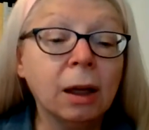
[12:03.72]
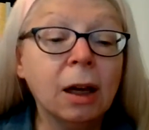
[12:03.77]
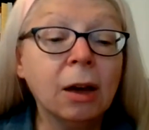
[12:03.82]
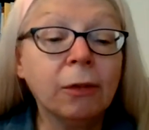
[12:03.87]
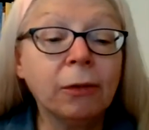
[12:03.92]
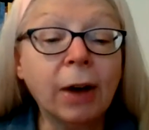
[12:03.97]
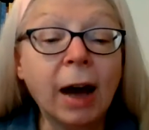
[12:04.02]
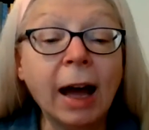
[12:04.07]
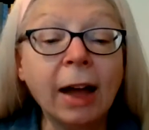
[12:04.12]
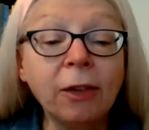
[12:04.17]

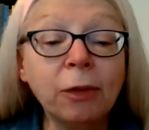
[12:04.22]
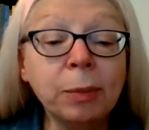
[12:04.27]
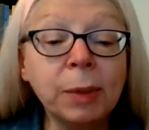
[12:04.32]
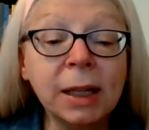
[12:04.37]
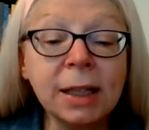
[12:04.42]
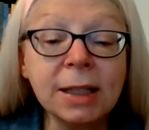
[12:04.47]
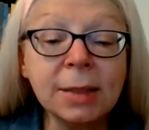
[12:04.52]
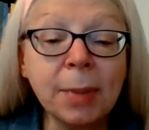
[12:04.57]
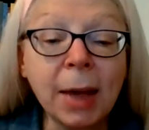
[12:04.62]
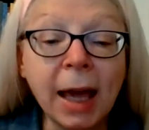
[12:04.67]
5
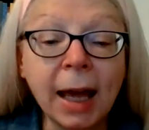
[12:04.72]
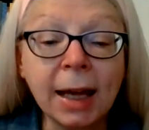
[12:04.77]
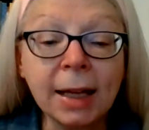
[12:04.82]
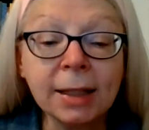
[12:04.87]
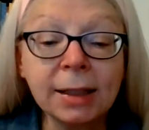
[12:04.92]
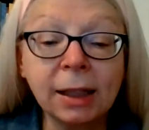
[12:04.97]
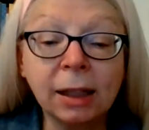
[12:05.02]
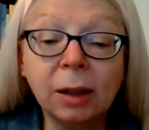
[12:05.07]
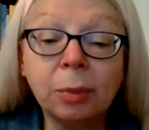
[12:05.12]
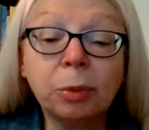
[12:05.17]
minutes
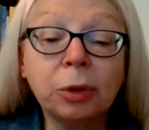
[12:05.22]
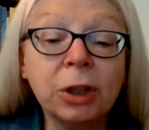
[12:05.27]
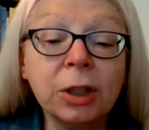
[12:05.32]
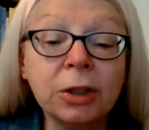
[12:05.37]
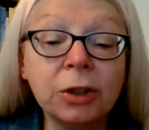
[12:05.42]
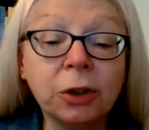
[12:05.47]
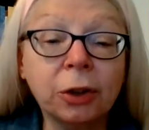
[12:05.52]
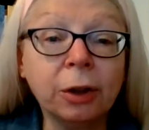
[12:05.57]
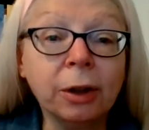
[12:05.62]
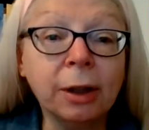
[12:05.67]
passed, and the
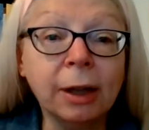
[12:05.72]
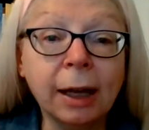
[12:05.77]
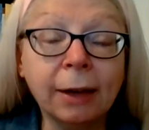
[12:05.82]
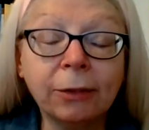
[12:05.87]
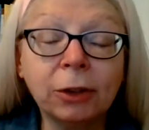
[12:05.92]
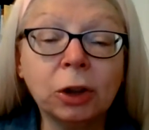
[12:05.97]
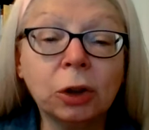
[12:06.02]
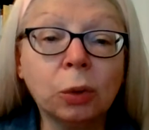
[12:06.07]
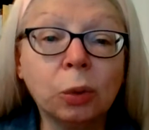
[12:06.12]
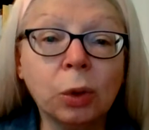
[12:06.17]
prisoner
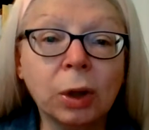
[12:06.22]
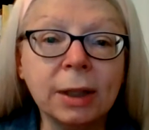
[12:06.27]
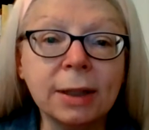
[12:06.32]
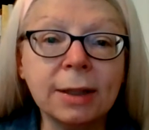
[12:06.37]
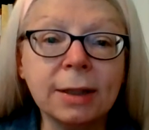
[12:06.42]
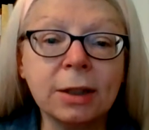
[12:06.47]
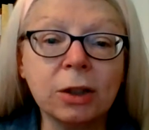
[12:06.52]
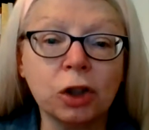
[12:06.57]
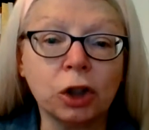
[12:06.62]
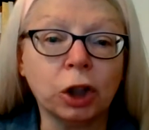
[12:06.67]
never once
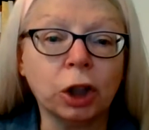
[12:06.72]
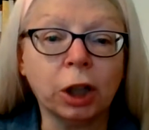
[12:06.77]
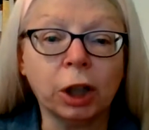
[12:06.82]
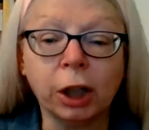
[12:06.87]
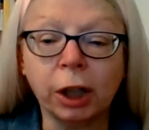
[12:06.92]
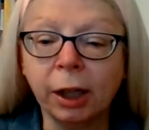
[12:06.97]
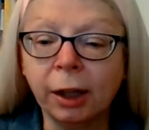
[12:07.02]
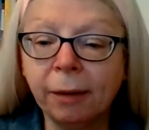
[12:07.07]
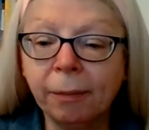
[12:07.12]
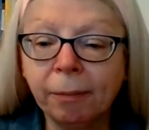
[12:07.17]

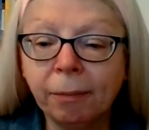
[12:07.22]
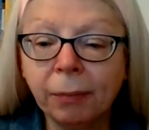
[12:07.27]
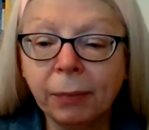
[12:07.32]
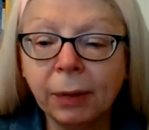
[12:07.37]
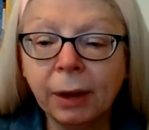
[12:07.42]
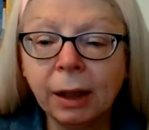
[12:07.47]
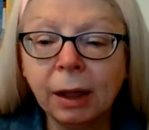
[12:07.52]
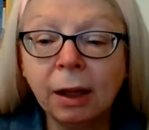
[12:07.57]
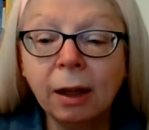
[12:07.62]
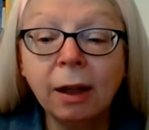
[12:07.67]
stirred.
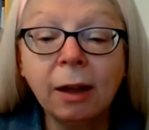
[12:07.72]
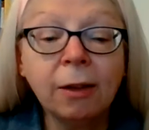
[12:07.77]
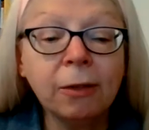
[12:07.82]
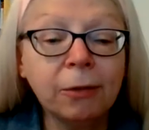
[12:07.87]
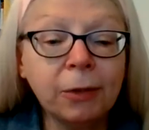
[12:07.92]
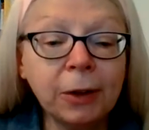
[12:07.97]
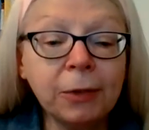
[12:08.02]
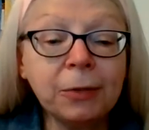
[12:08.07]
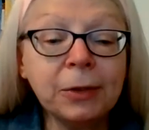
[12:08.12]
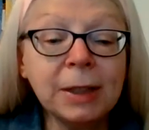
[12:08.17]

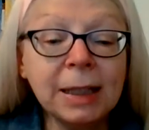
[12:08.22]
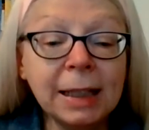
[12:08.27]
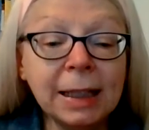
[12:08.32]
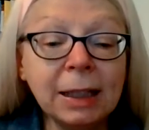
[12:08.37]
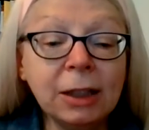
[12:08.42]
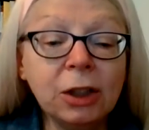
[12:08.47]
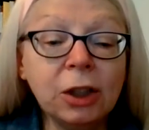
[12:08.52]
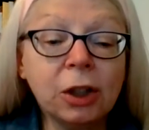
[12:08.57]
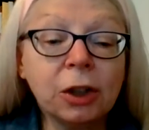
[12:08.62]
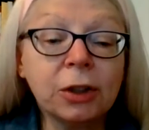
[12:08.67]

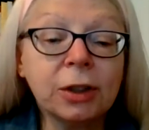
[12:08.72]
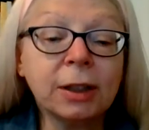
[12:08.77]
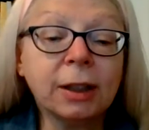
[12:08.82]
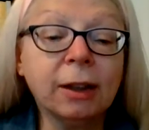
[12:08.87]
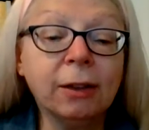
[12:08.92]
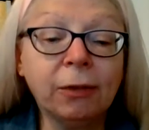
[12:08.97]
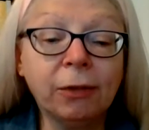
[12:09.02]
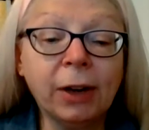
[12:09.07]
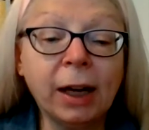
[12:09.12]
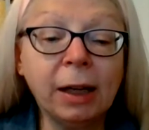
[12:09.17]
15 years'
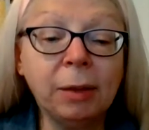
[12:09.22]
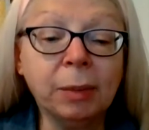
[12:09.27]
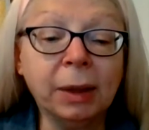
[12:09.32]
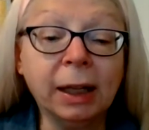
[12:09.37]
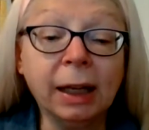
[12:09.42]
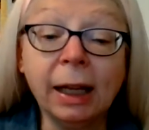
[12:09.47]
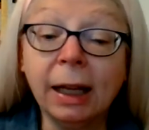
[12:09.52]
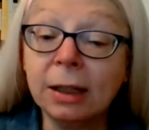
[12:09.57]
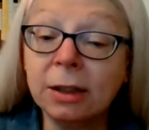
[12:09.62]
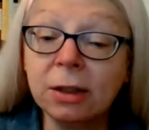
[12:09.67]
confinement
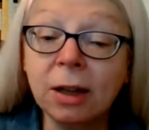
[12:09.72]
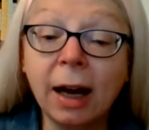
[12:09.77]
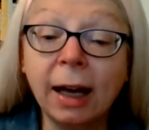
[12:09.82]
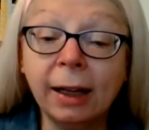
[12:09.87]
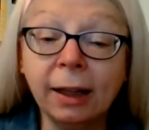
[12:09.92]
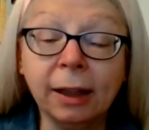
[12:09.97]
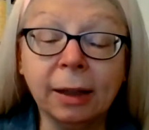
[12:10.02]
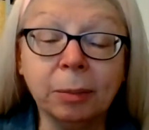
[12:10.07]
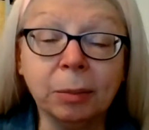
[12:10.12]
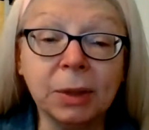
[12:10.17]
had taught
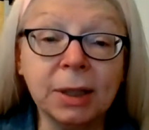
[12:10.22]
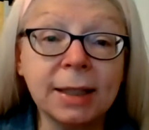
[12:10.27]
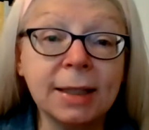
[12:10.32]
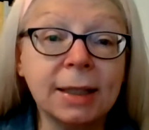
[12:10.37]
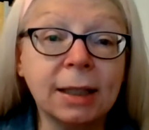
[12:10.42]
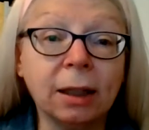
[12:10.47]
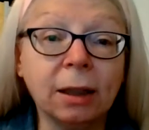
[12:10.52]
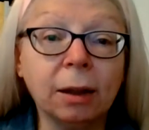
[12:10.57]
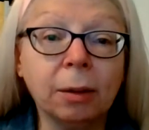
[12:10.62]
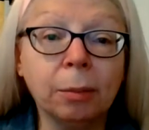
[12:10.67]
him to
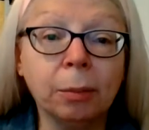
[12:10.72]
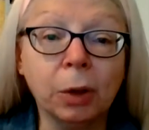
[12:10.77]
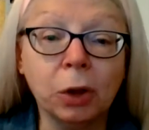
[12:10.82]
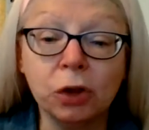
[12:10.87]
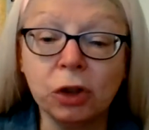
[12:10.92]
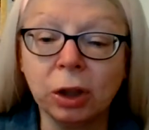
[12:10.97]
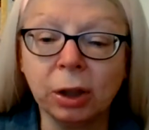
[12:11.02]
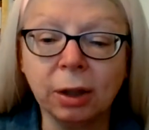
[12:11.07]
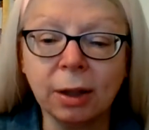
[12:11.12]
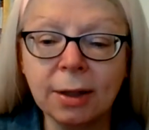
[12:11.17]
sit
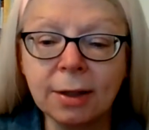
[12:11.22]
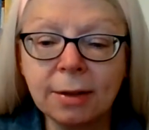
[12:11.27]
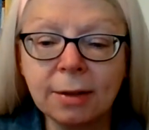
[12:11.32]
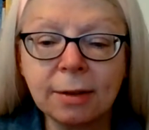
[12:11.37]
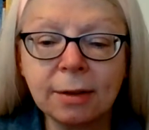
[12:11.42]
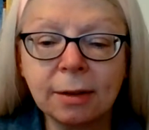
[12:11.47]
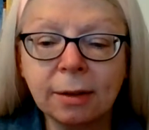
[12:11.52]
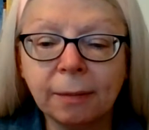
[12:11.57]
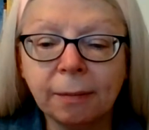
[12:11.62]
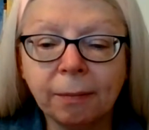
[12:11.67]

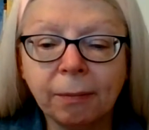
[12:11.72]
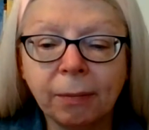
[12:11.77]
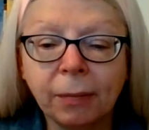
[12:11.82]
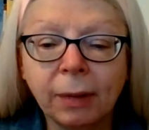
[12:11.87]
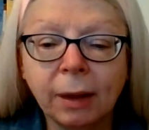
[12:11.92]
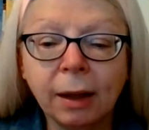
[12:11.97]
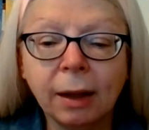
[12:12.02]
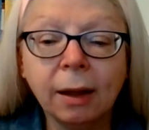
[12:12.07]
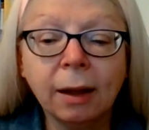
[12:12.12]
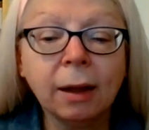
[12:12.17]
motionless.
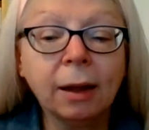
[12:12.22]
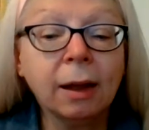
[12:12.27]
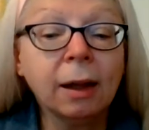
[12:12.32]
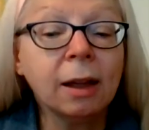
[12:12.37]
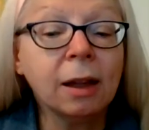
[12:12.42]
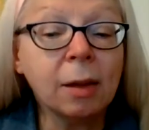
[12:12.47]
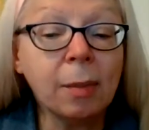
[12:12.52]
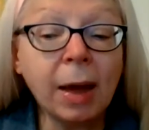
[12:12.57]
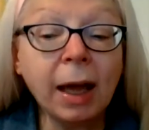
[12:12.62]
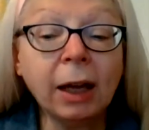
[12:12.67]

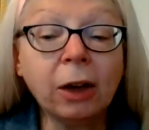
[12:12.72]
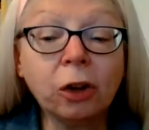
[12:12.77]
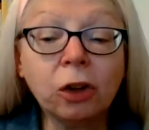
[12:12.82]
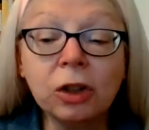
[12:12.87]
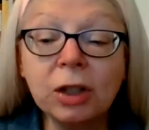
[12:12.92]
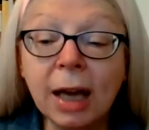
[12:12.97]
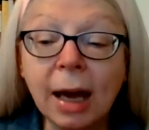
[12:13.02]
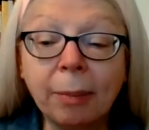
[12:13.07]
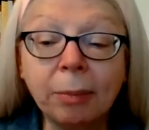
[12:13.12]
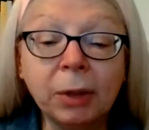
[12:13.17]
The banker
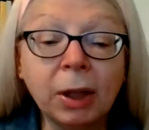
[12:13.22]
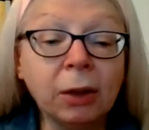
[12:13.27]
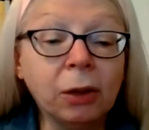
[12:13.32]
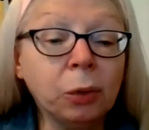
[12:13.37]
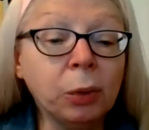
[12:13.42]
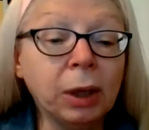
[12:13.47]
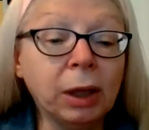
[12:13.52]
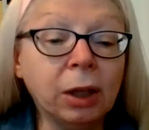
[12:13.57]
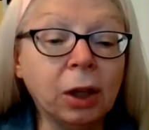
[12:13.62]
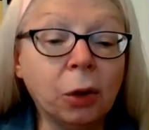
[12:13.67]
tapped on the
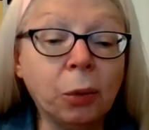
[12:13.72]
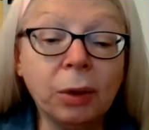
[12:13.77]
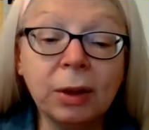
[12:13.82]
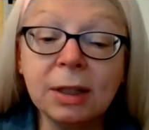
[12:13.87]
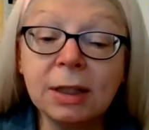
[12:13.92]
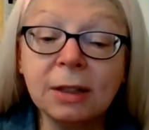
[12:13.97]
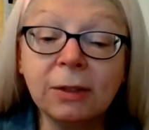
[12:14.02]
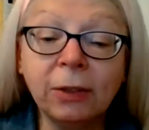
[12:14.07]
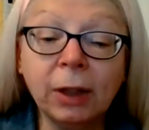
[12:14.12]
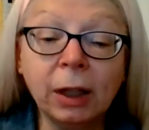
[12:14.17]
window with
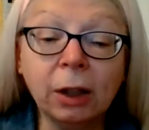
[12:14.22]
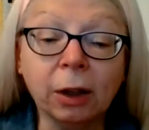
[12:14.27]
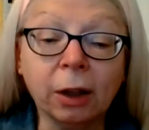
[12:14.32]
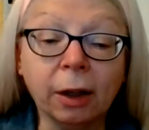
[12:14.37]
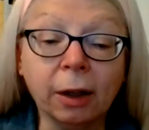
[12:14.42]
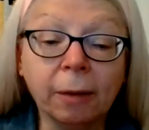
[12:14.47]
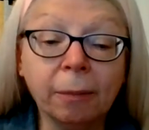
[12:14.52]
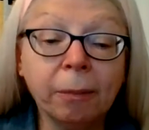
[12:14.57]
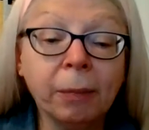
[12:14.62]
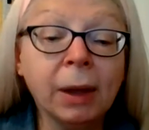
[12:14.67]
his
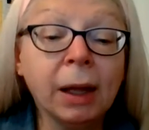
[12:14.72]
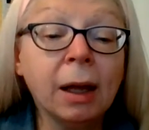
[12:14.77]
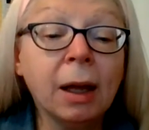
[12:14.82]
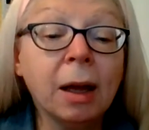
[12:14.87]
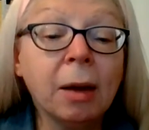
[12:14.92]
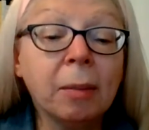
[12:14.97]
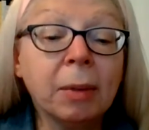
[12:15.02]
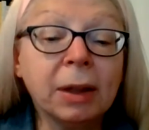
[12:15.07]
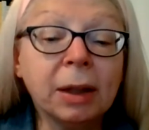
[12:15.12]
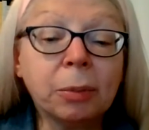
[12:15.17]
finger,
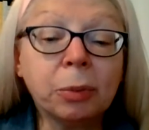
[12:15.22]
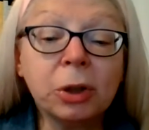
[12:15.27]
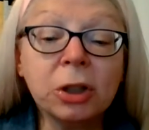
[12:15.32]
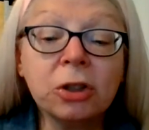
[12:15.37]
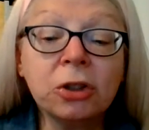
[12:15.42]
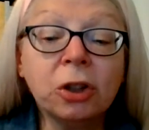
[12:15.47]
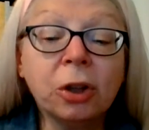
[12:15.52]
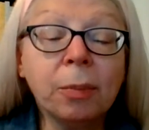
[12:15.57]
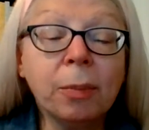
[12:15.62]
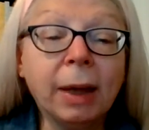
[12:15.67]
but the
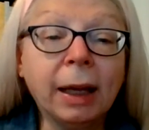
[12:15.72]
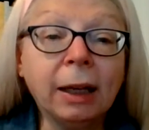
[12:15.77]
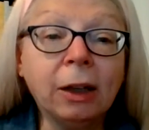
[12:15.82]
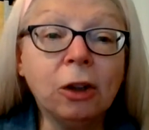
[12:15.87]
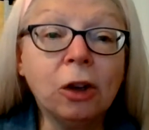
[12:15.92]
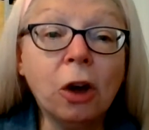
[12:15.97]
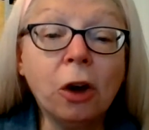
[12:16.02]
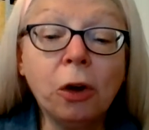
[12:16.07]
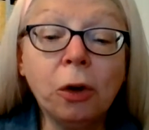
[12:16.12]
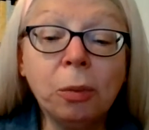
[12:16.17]
prisoner made
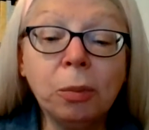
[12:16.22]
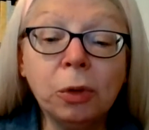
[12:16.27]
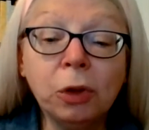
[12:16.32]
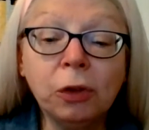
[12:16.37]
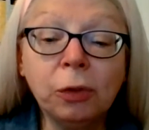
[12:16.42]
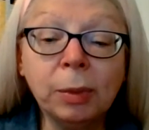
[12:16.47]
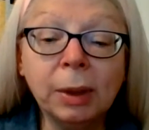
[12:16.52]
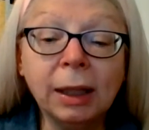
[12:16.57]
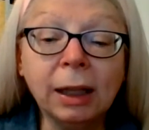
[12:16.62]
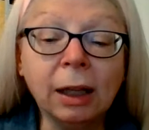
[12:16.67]
no
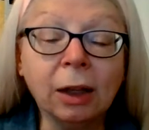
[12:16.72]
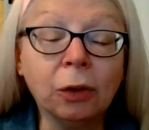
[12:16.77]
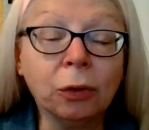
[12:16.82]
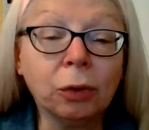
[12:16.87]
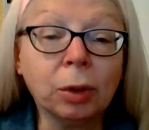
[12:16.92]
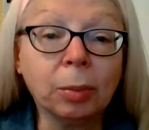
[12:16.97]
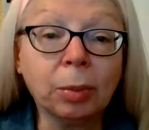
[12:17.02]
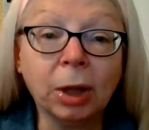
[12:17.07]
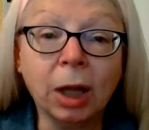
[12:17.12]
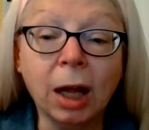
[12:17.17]
movement in
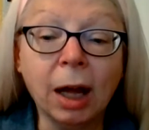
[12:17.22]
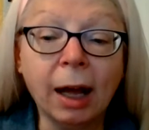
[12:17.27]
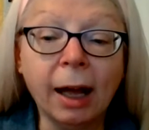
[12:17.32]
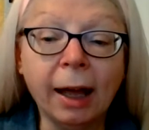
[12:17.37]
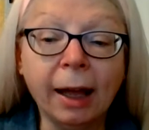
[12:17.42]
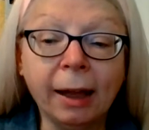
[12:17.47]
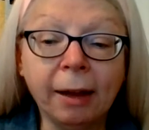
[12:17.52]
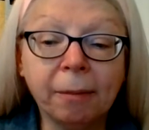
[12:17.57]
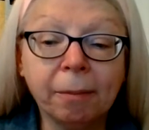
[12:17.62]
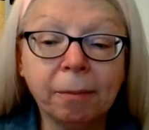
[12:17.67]
reply.